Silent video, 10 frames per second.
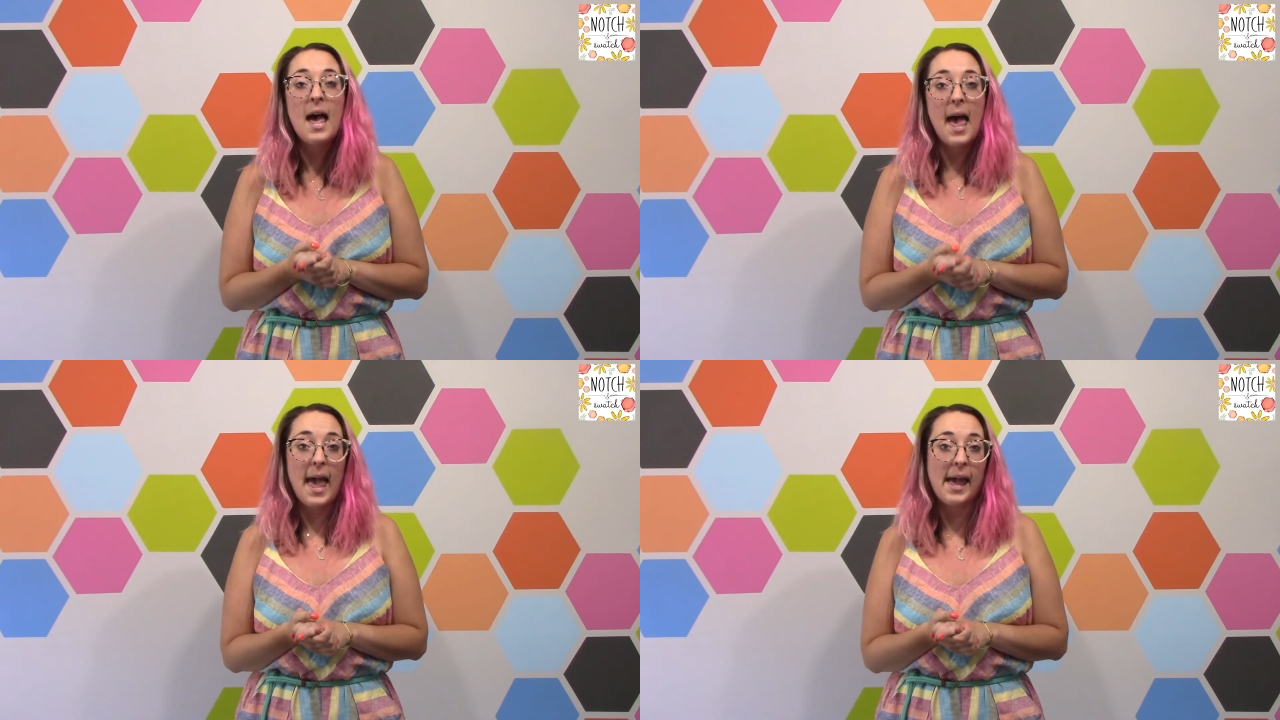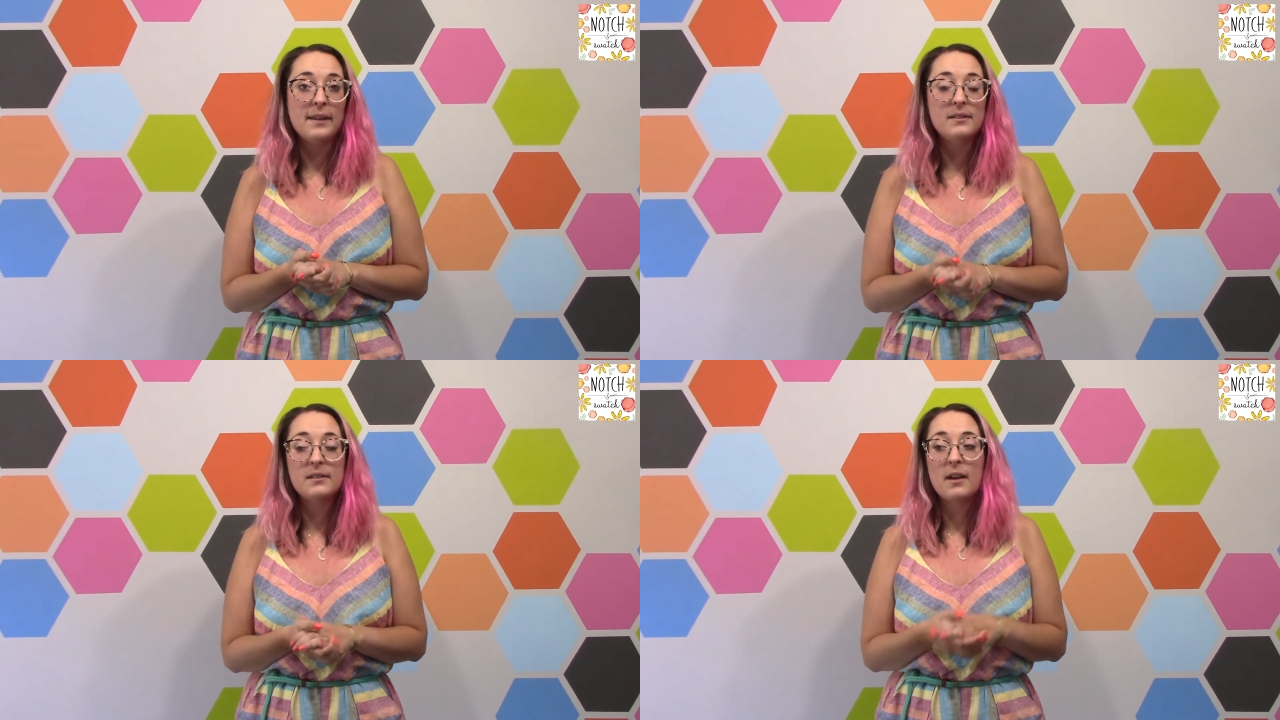
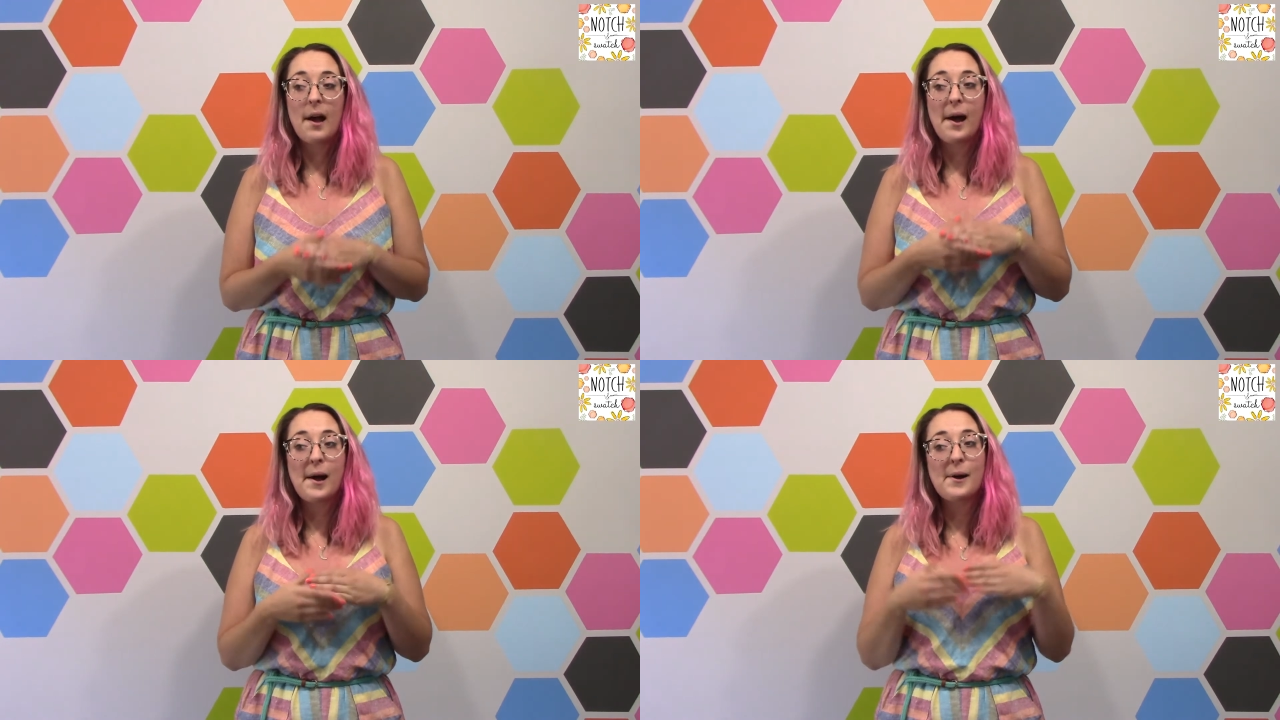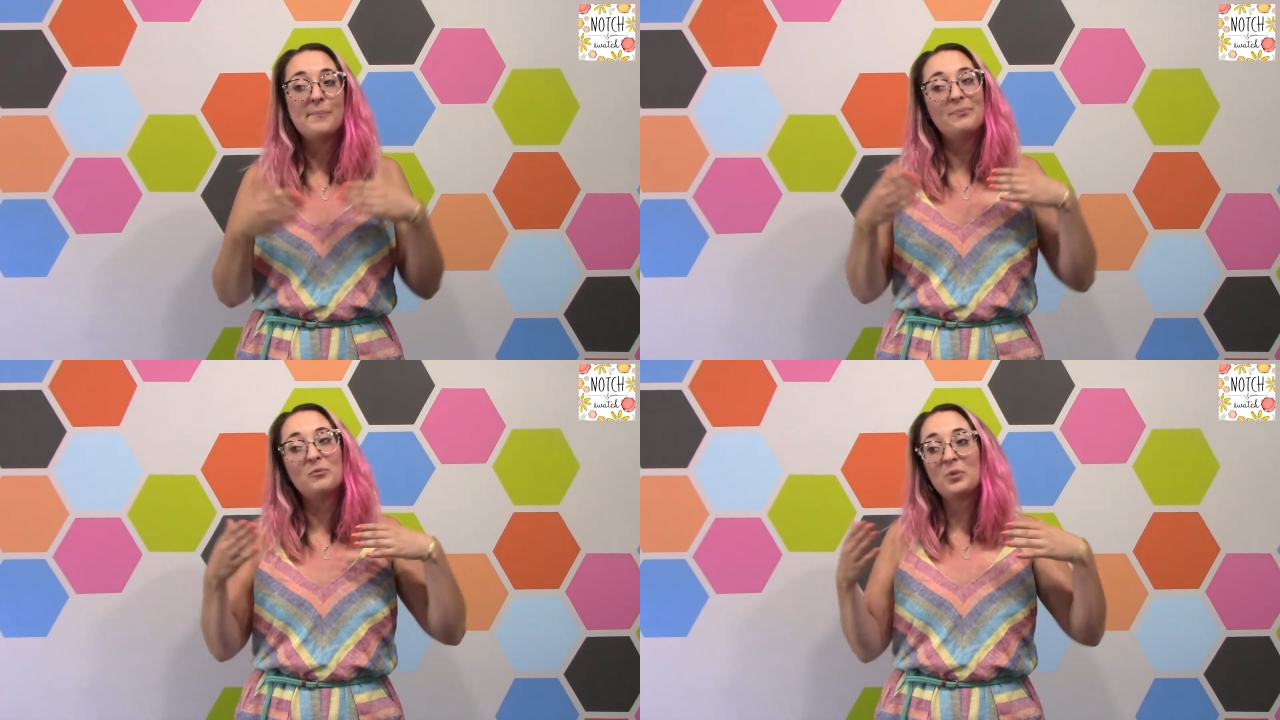And
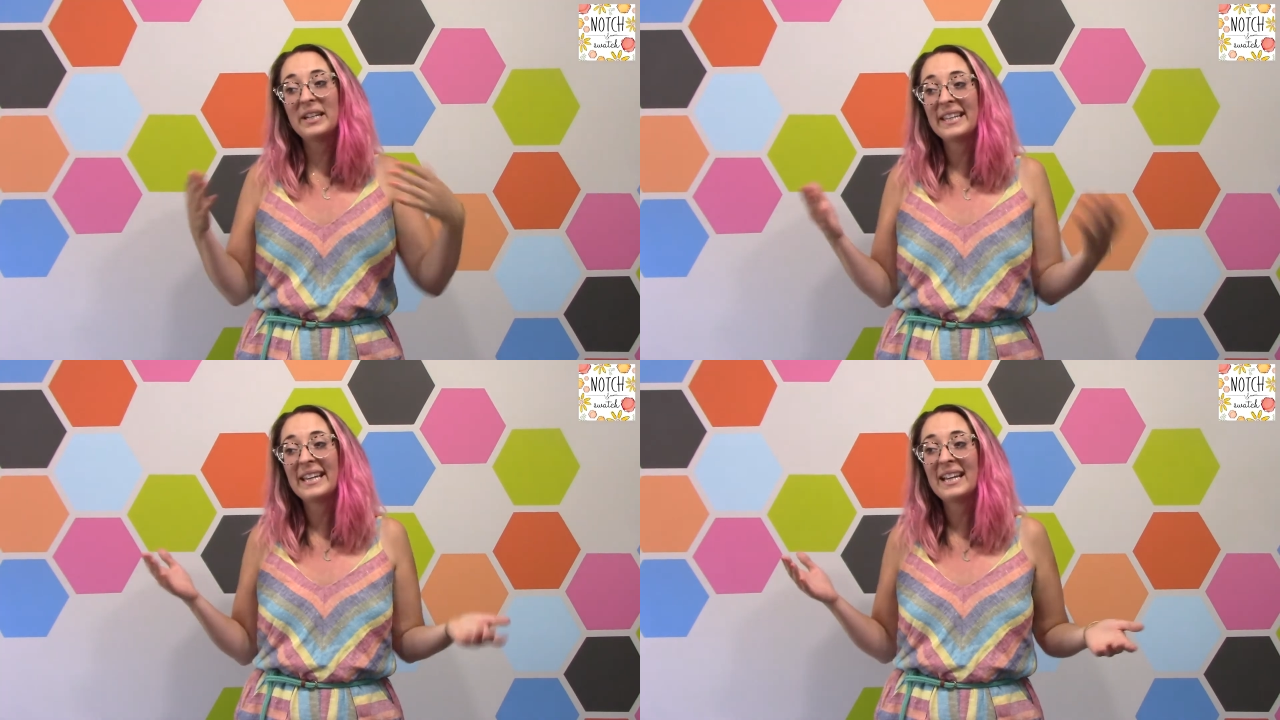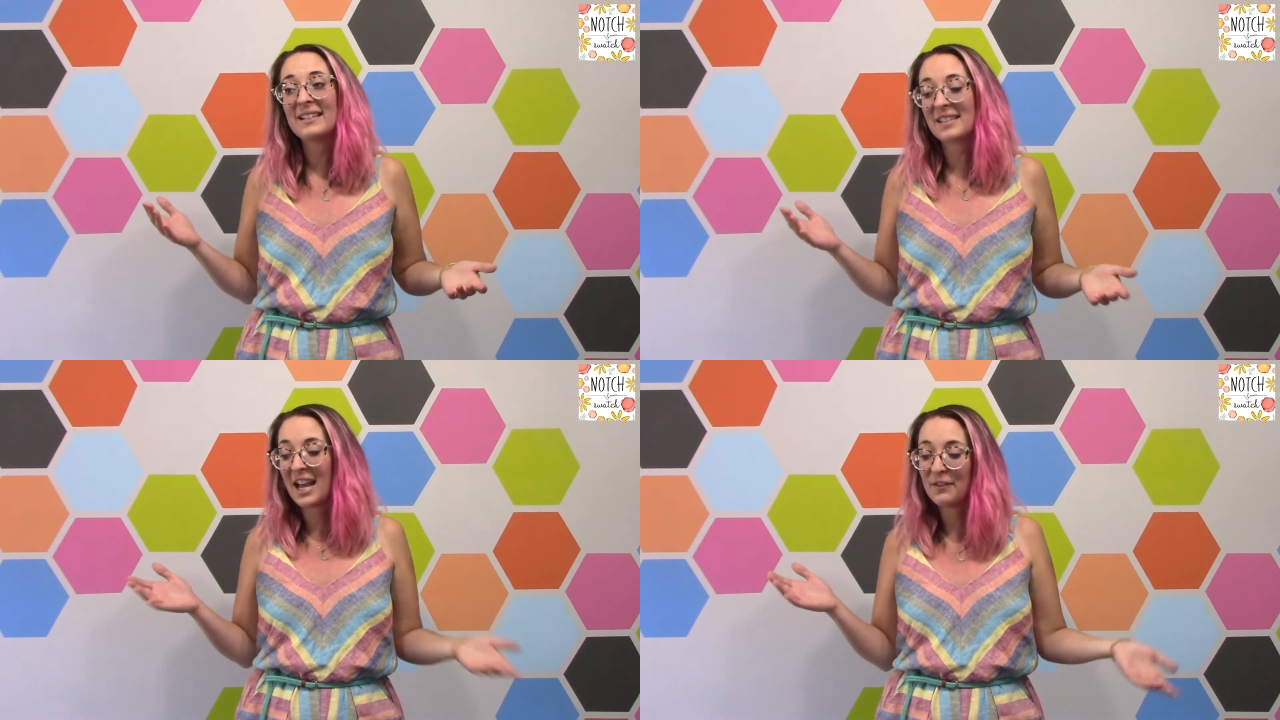really,
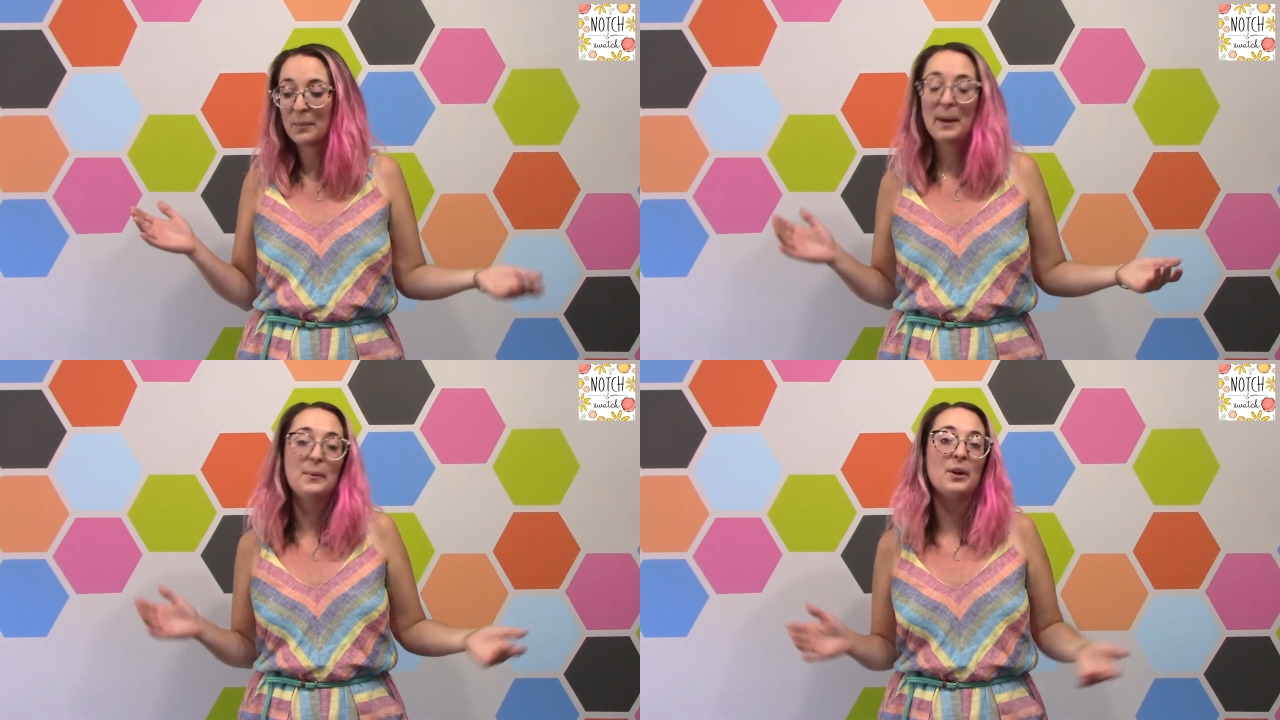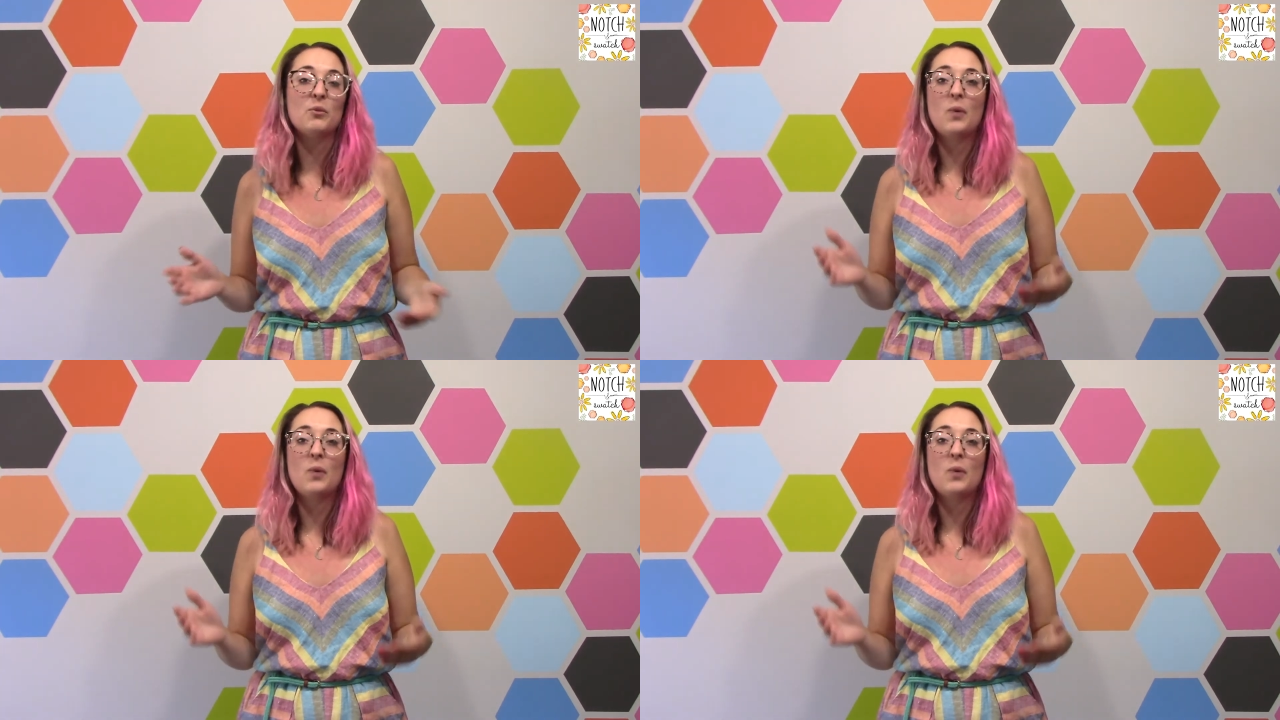it's kind of a bummer.